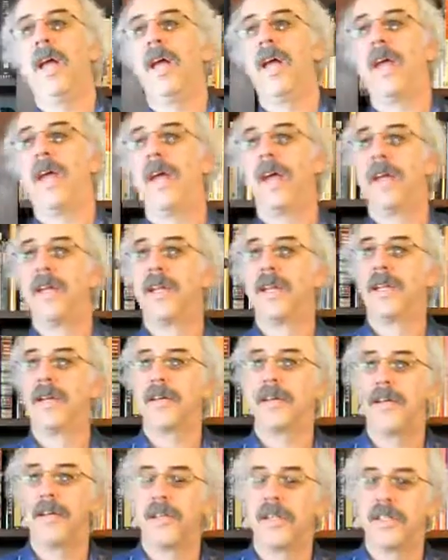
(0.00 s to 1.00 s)
And
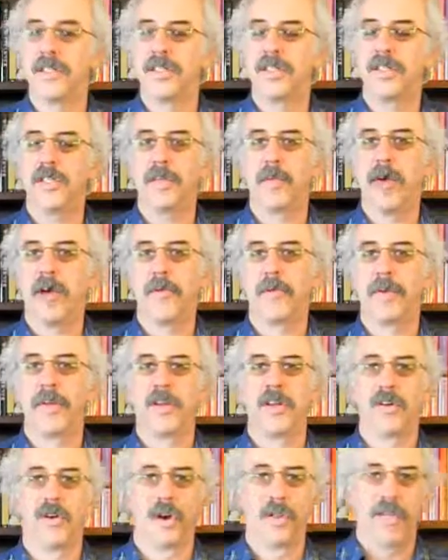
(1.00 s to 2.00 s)
this is about
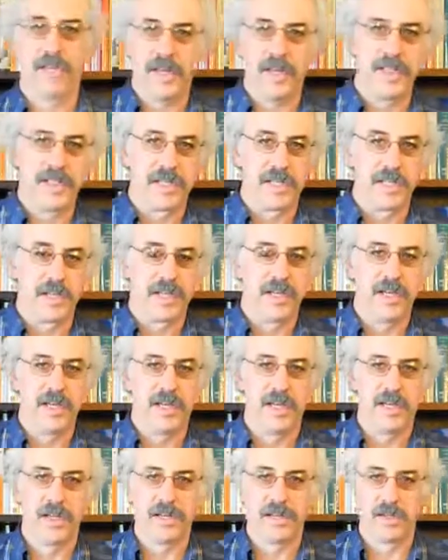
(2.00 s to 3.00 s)
being authentic
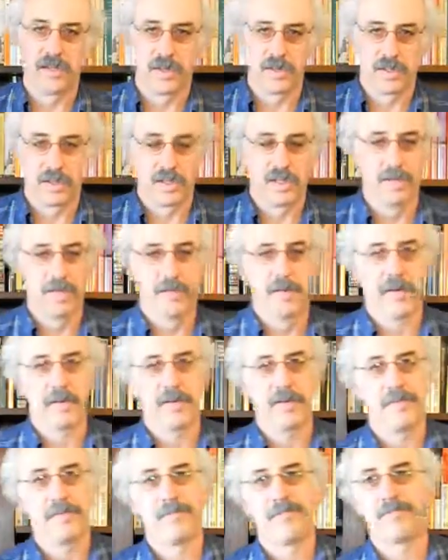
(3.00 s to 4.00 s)
in your delivery.
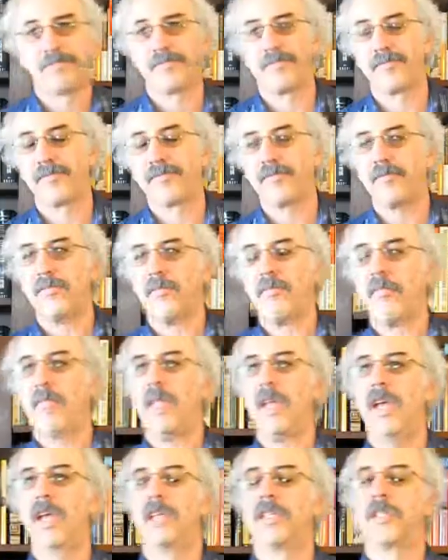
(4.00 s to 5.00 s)

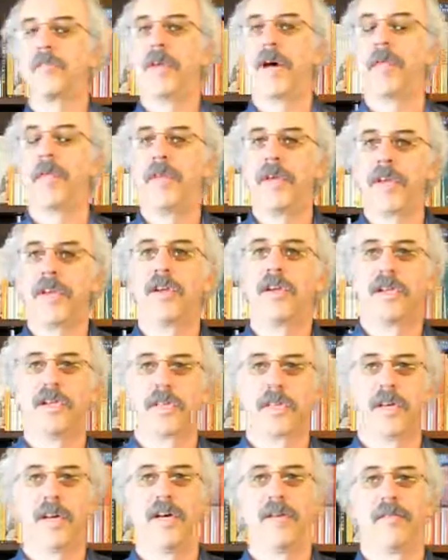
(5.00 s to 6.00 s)
It's about being
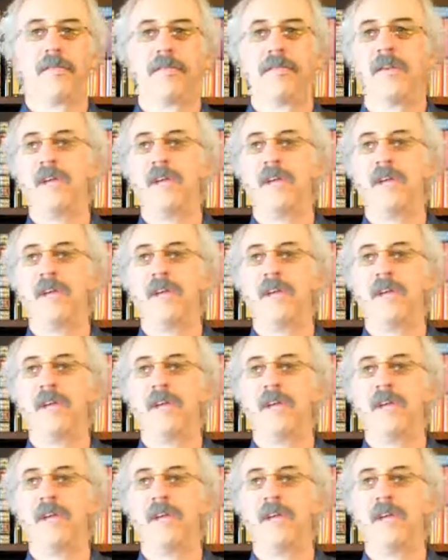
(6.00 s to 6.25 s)
yourself.